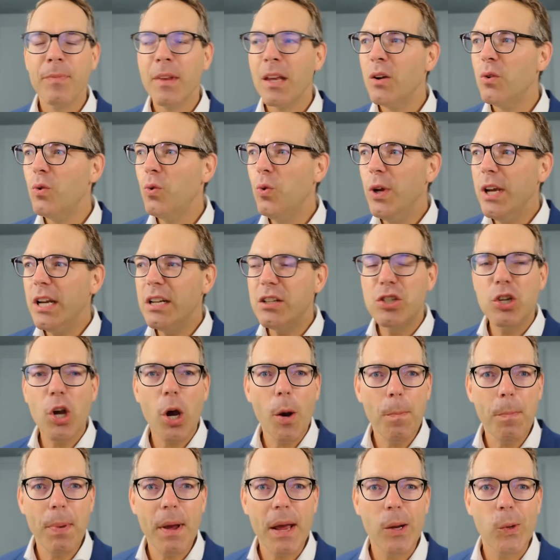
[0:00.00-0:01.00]
Read
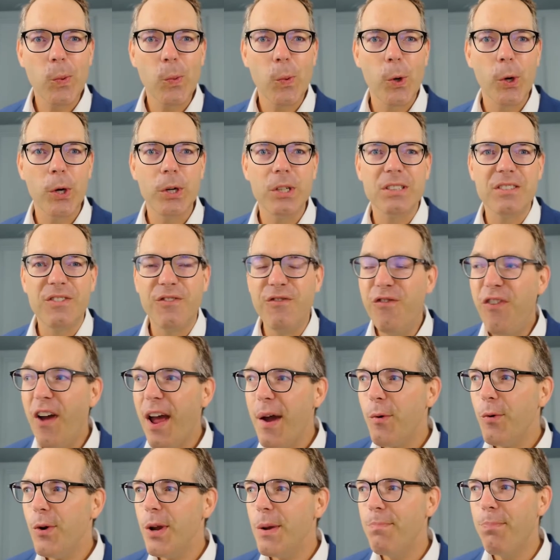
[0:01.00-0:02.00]
job AdWords,
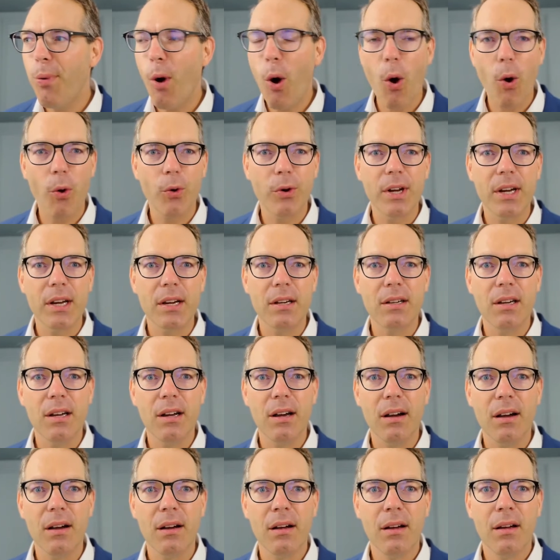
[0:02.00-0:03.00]
very boring,
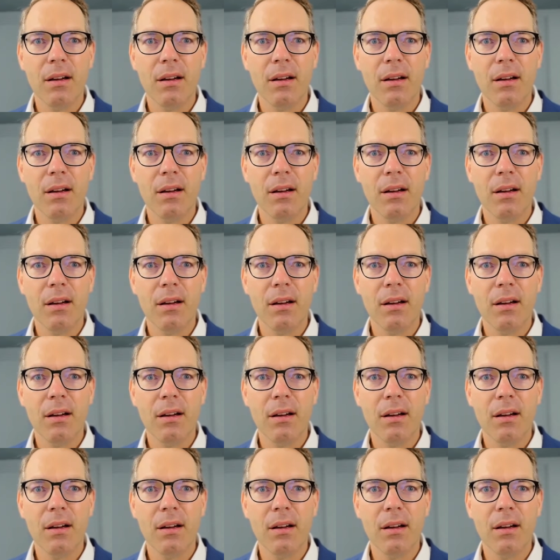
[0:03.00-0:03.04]
yeah?